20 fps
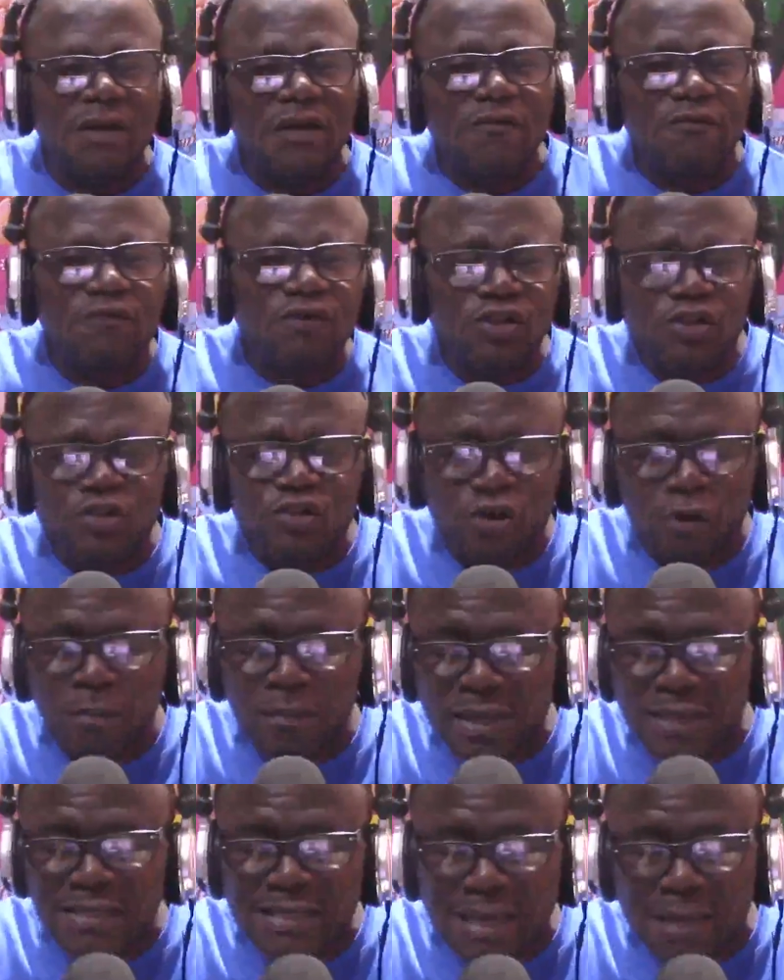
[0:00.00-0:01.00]
should not
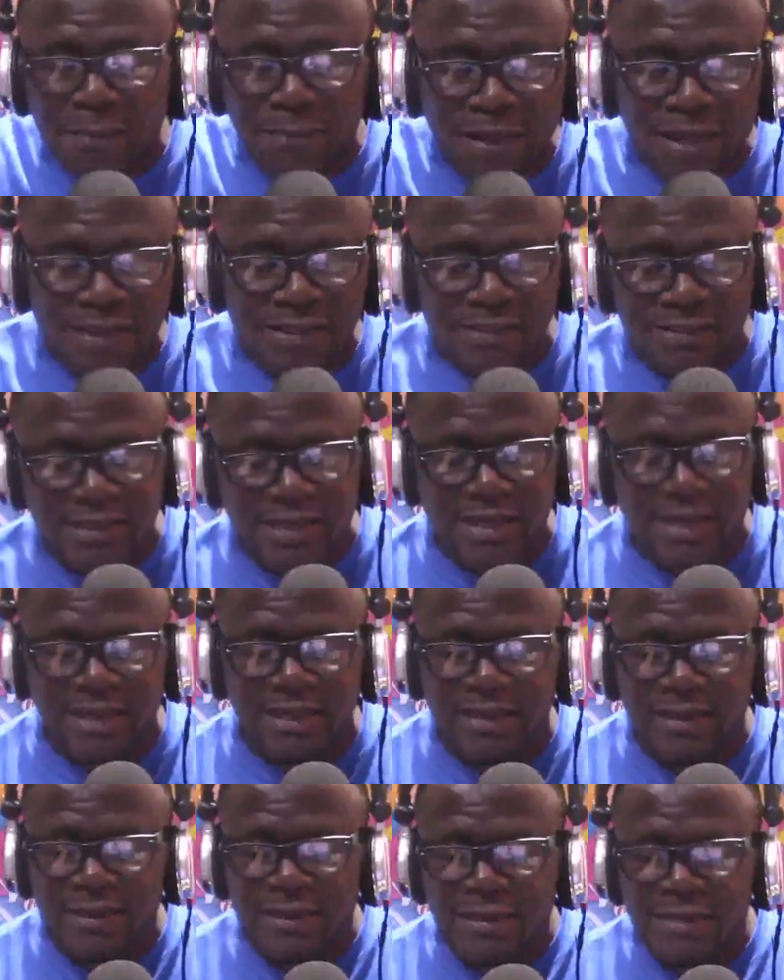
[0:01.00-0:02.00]
make their mind there.
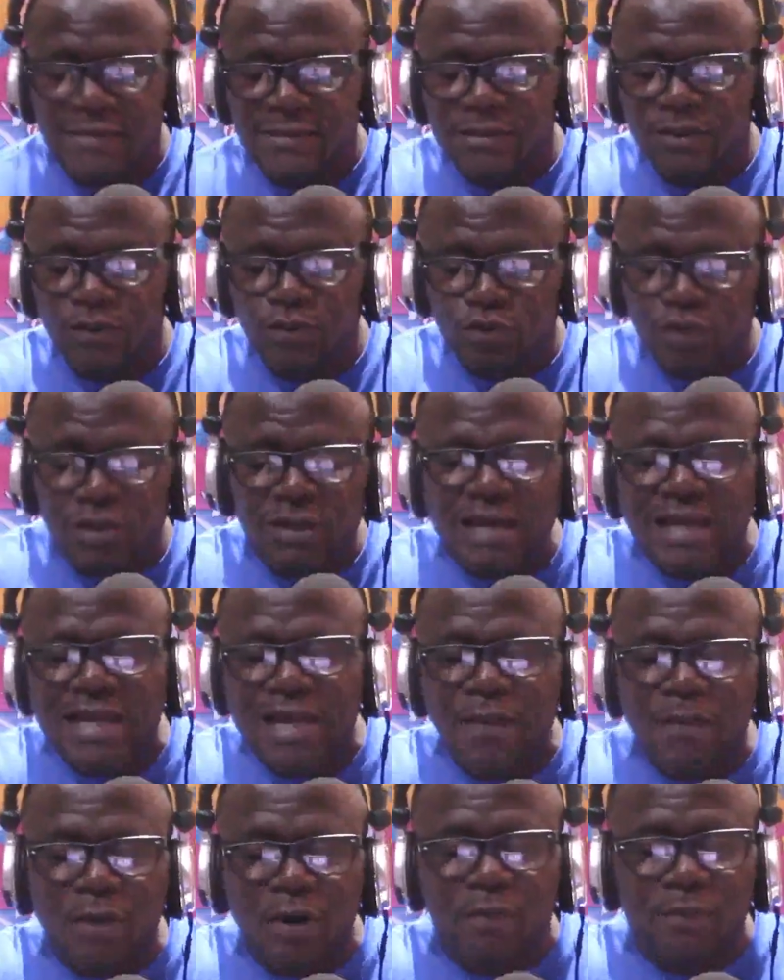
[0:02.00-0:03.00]
They will not
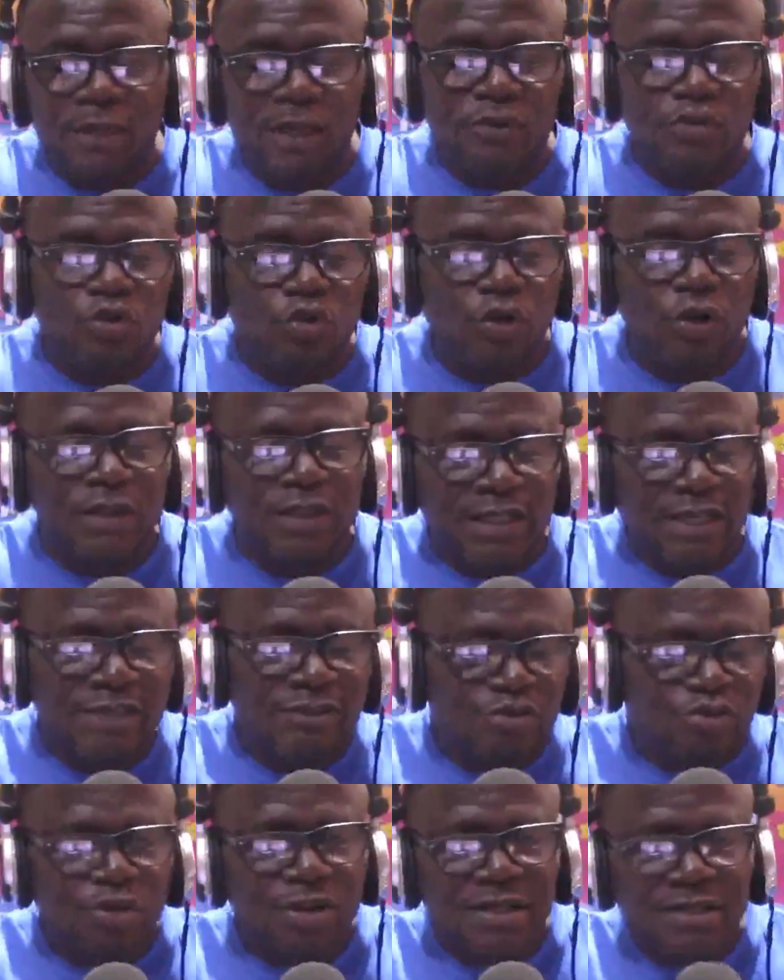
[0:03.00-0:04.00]
allow Bawumia to
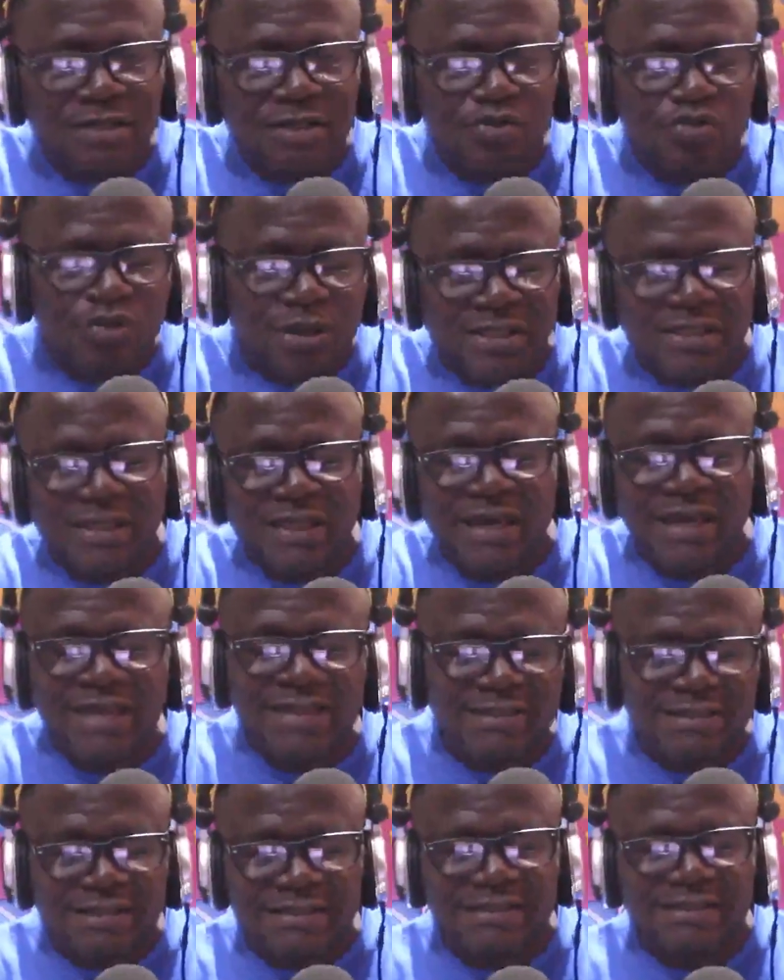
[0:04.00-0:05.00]
contest
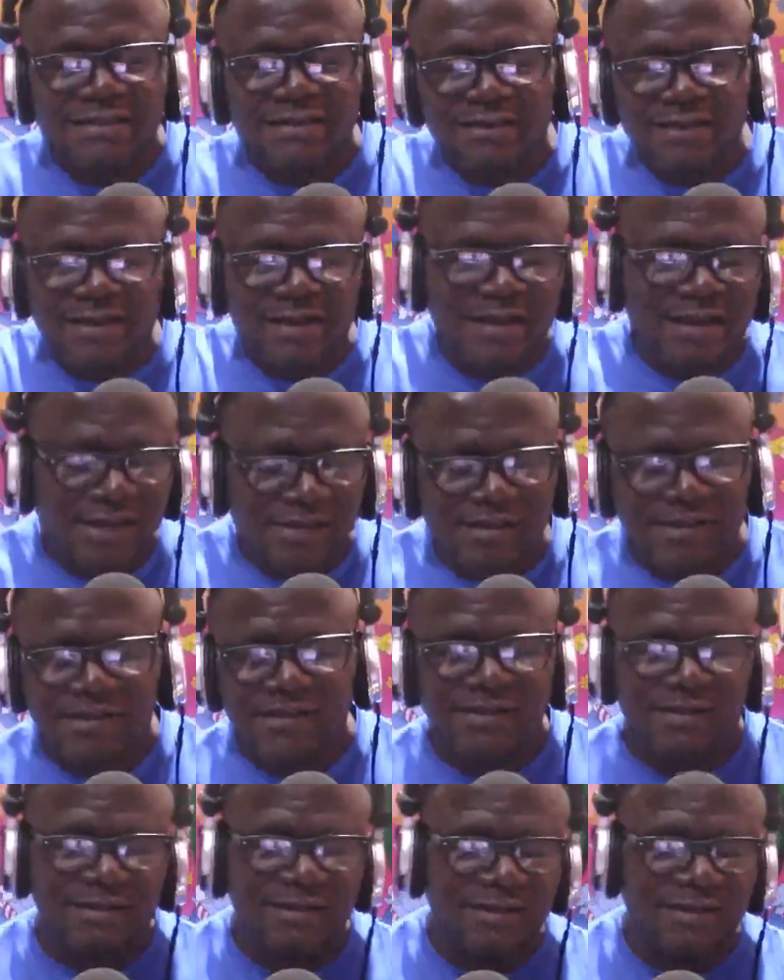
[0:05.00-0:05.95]
2028 election.